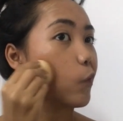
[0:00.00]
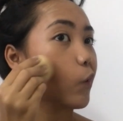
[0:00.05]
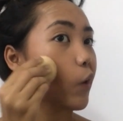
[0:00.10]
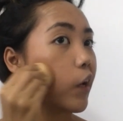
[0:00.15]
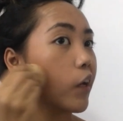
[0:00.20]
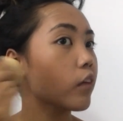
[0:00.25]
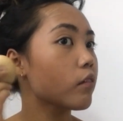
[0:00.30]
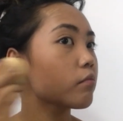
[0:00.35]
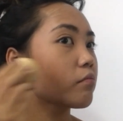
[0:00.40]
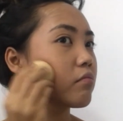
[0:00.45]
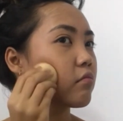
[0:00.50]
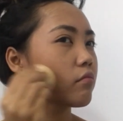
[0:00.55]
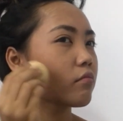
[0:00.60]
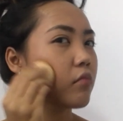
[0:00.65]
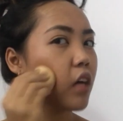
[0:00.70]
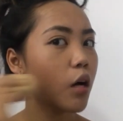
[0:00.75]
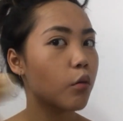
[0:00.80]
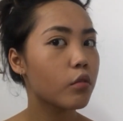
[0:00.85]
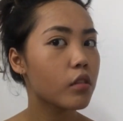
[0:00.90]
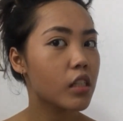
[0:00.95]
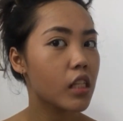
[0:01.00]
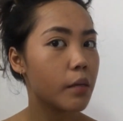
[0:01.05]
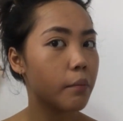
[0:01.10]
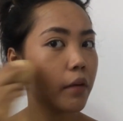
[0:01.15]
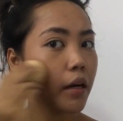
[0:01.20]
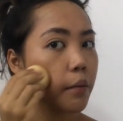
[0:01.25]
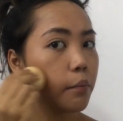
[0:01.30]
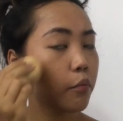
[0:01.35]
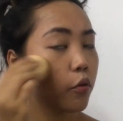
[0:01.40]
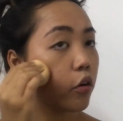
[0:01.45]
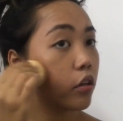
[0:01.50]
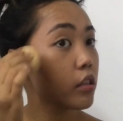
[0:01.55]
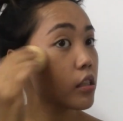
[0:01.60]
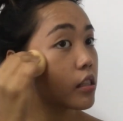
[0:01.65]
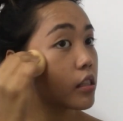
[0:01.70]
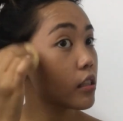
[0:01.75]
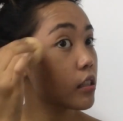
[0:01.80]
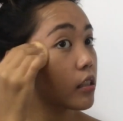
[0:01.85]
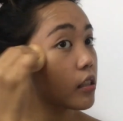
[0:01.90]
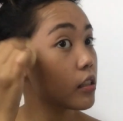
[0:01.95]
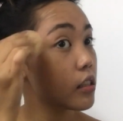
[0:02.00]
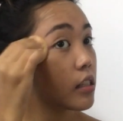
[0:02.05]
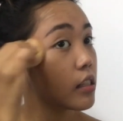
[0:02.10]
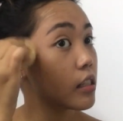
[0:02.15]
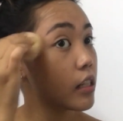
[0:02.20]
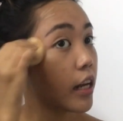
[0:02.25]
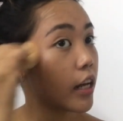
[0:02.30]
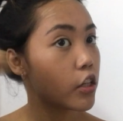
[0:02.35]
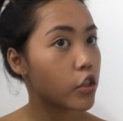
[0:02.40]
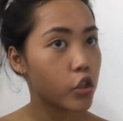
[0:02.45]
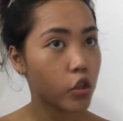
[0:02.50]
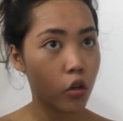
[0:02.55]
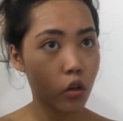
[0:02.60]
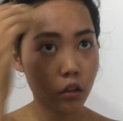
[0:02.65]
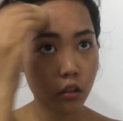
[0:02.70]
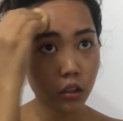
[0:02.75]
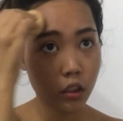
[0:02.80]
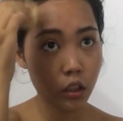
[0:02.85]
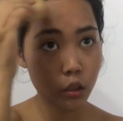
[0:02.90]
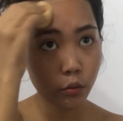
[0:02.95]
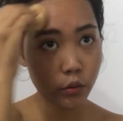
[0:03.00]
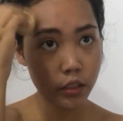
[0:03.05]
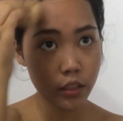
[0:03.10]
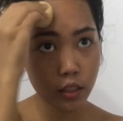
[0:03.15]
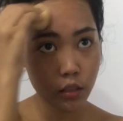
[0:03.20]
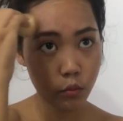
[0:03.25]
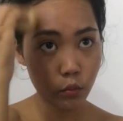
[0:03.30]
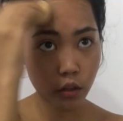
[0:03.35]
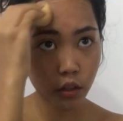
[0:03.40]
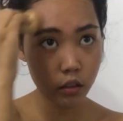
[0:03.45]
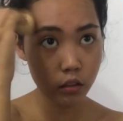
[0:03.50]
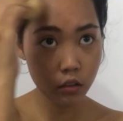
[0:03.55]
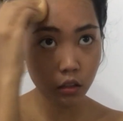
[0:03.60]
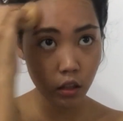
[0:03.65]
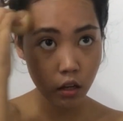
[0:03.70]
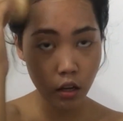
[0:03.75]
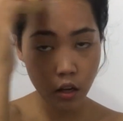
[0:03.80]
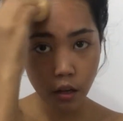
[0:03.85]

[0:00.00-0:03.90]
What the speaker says: like I would say my bronzer slash contour as well,